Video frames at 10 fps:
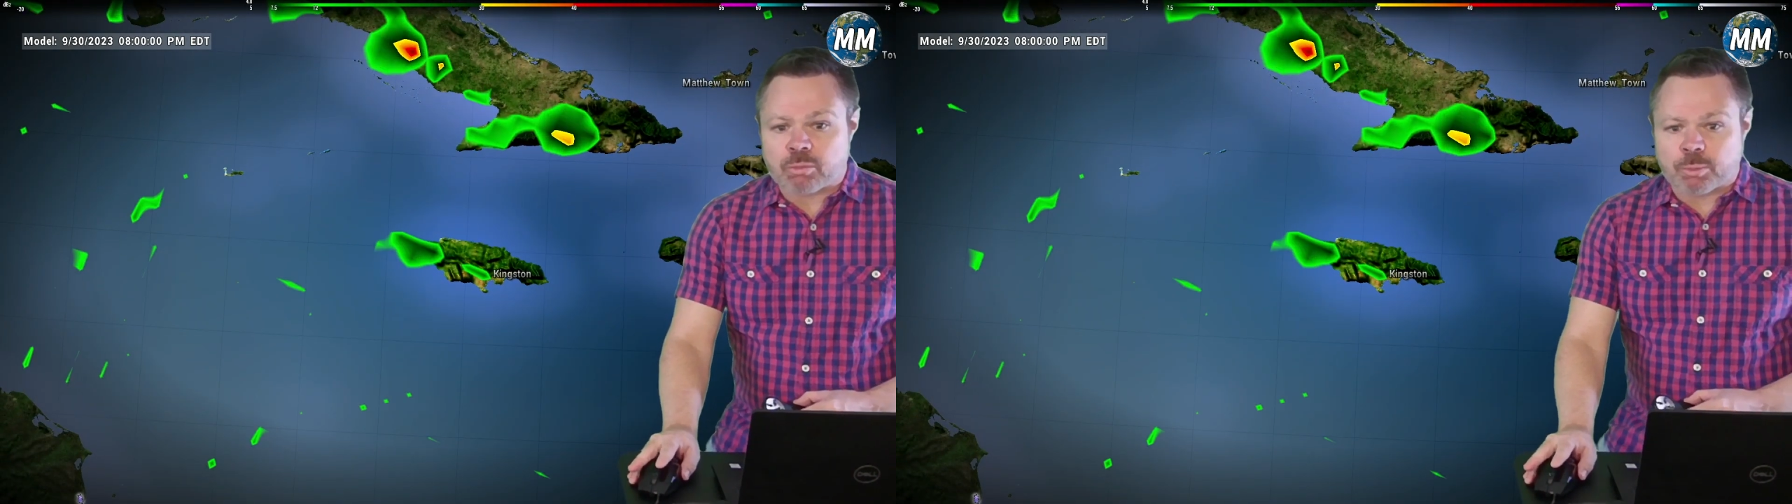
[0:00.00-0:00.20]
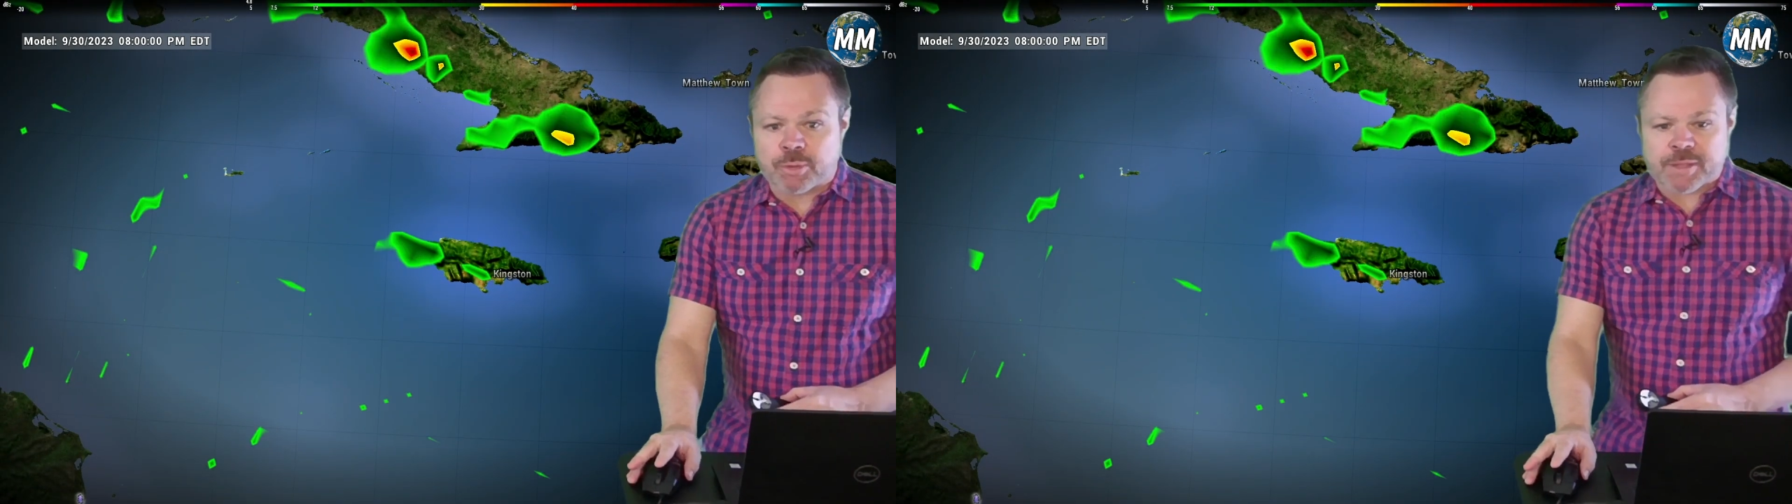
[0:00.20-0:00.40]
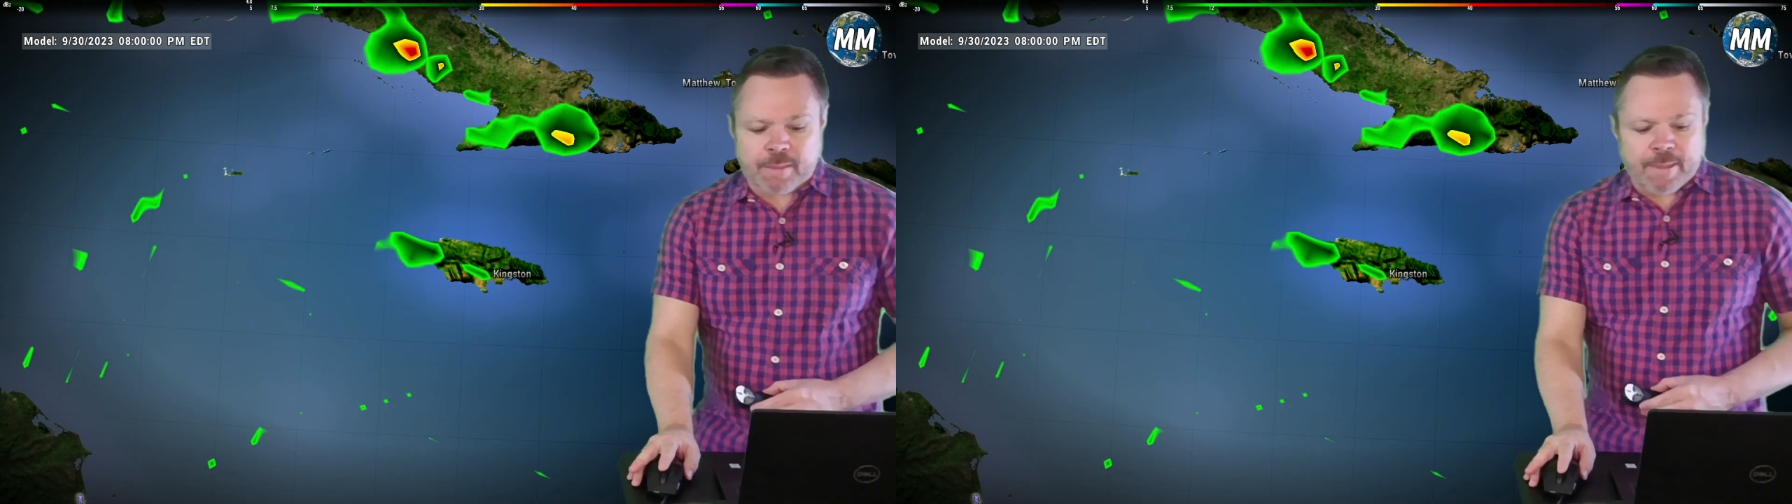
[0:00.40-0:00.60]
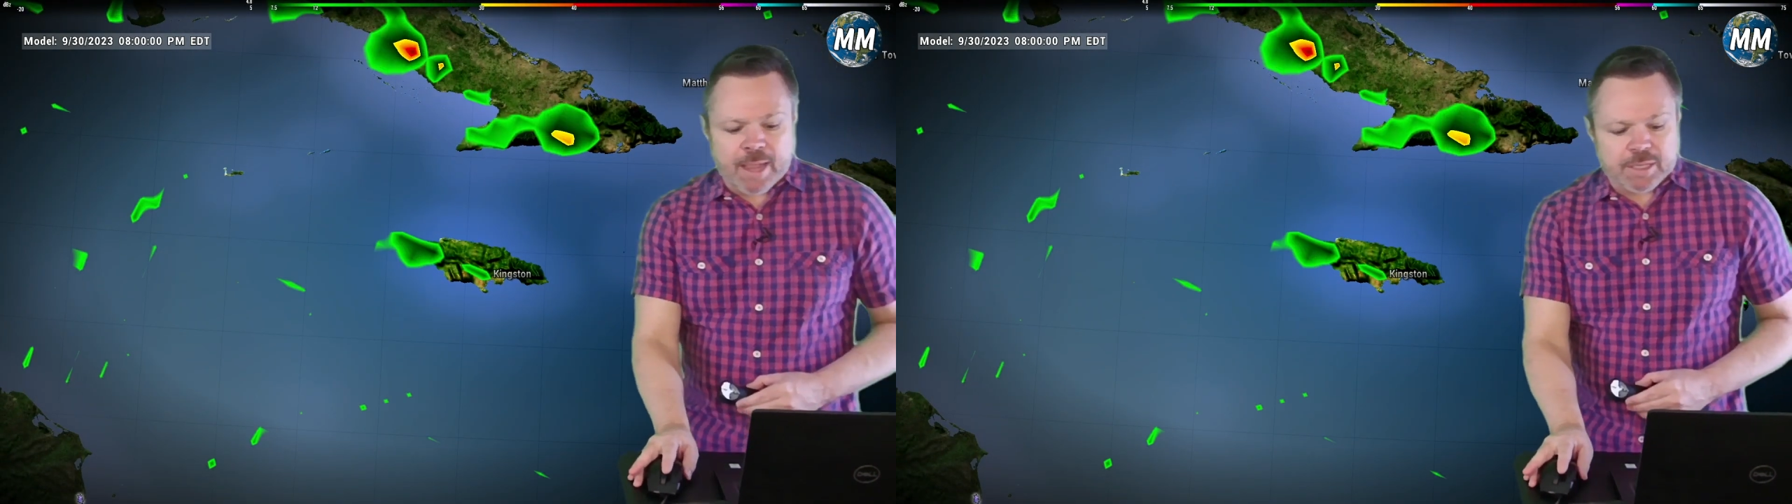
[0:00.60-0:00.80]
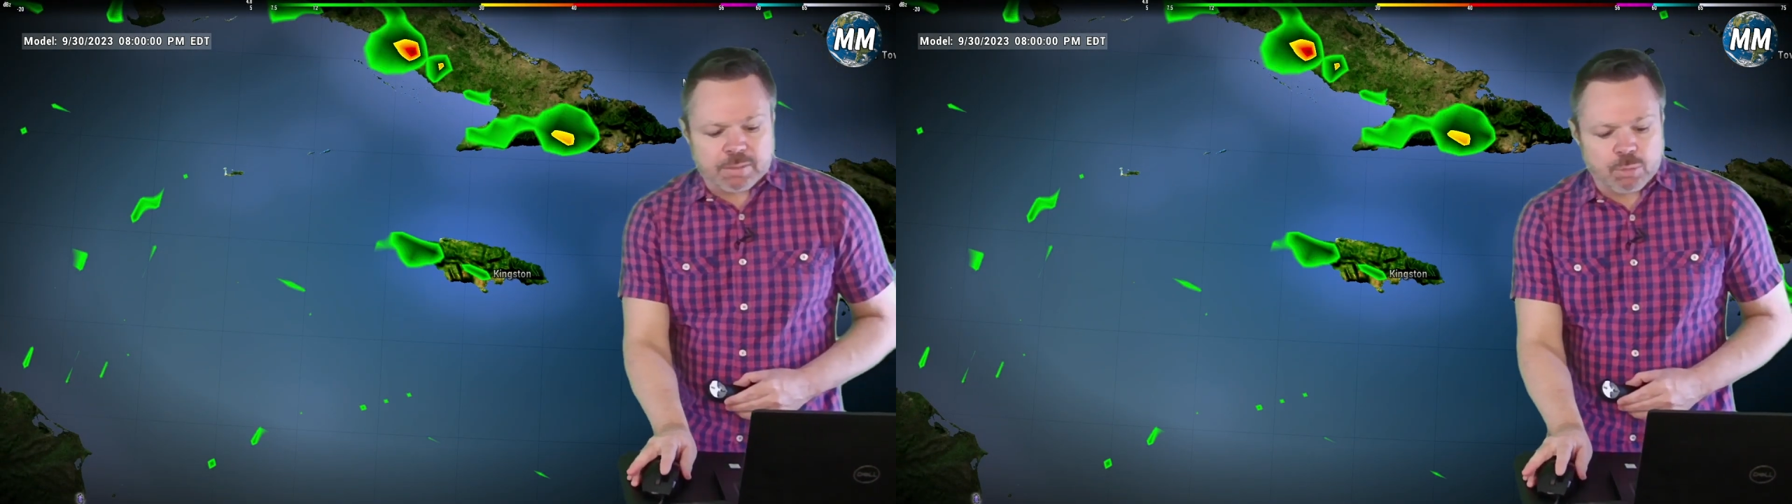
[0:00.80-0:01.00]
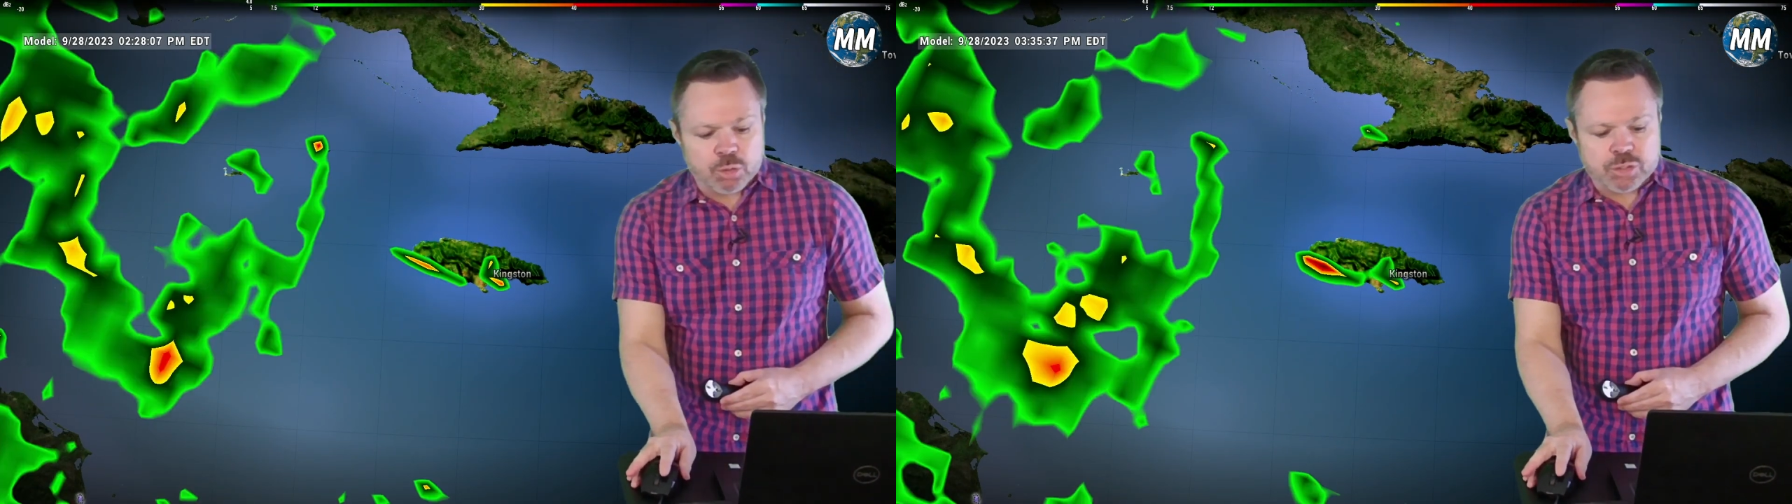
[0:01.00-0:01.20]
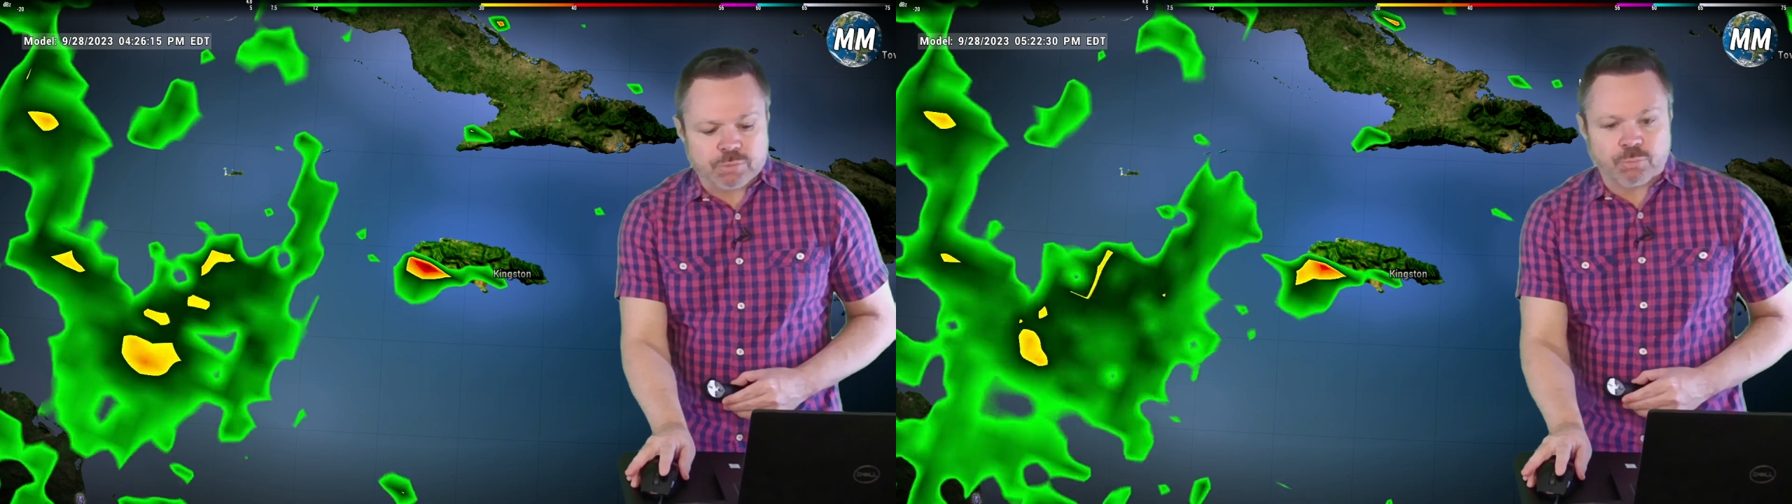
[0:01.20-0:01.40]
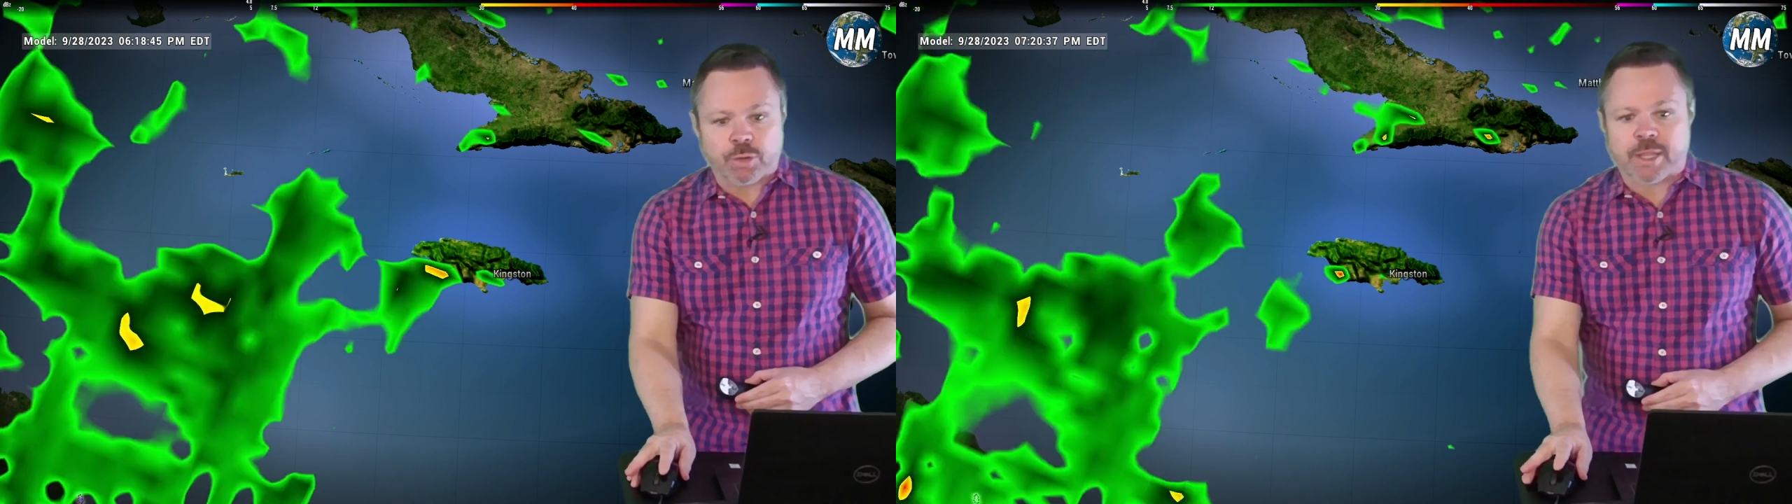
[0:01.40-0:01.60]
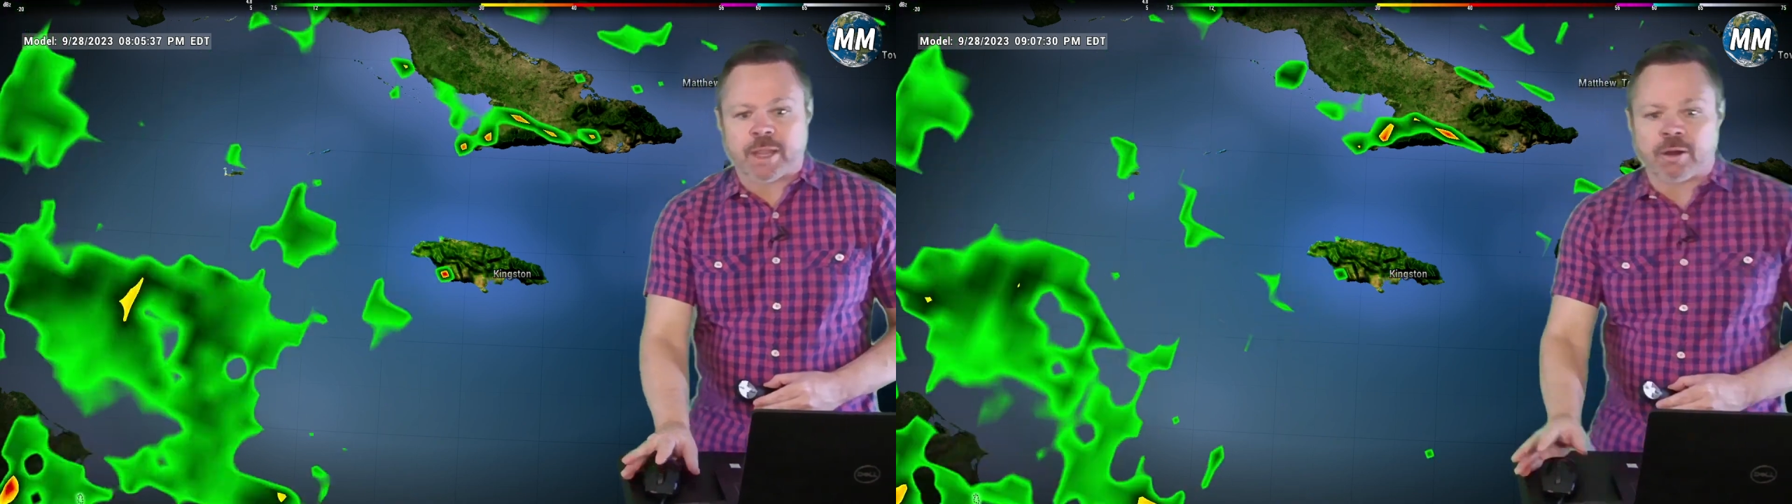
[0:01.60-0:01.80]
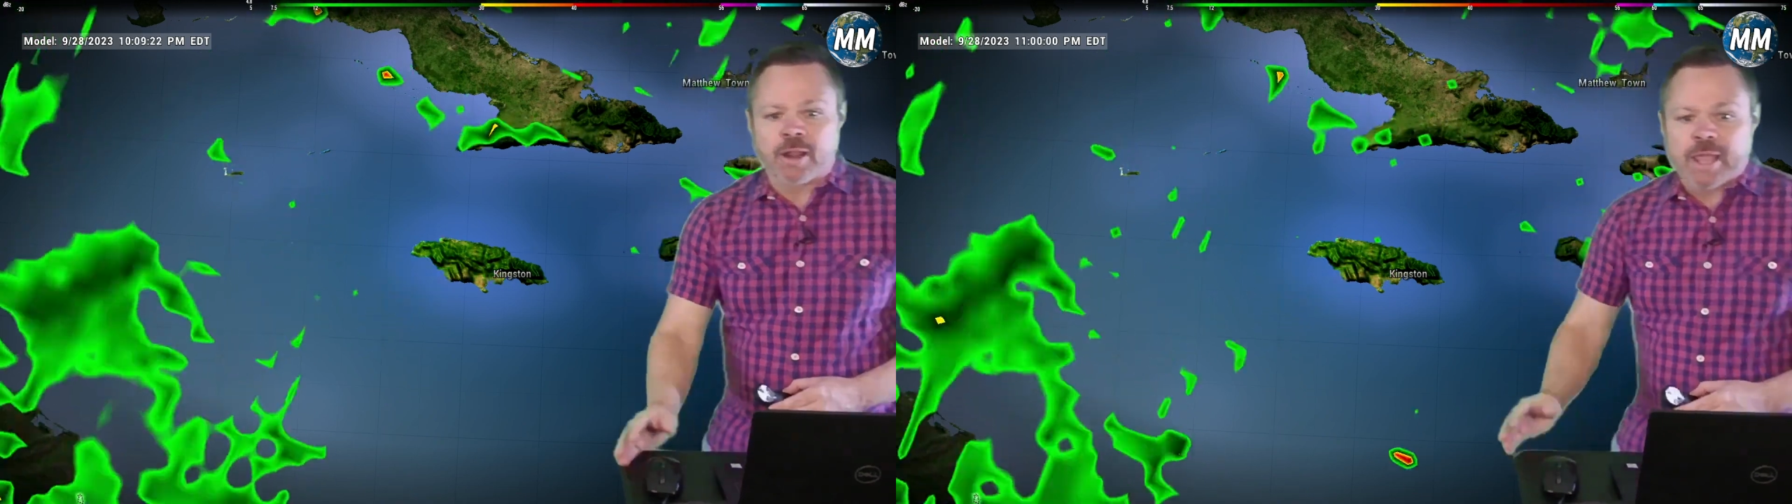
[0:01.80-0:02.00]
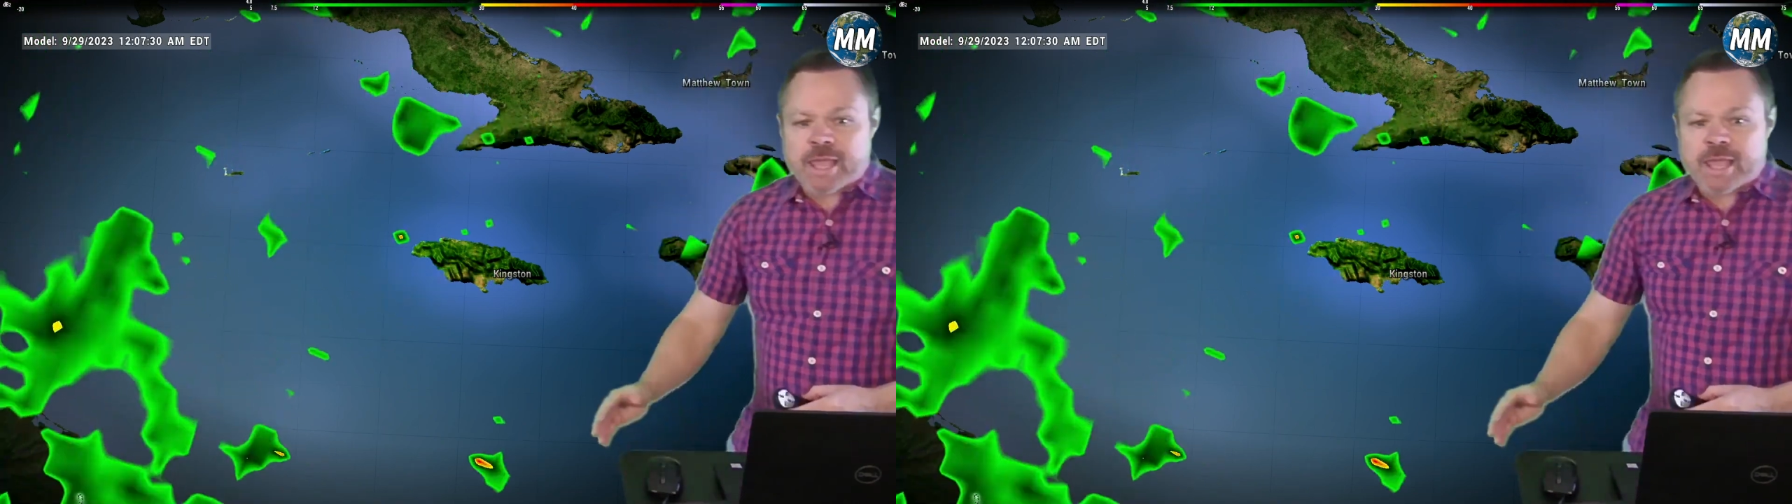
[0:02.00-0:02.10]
We'll put that back into motion for you here.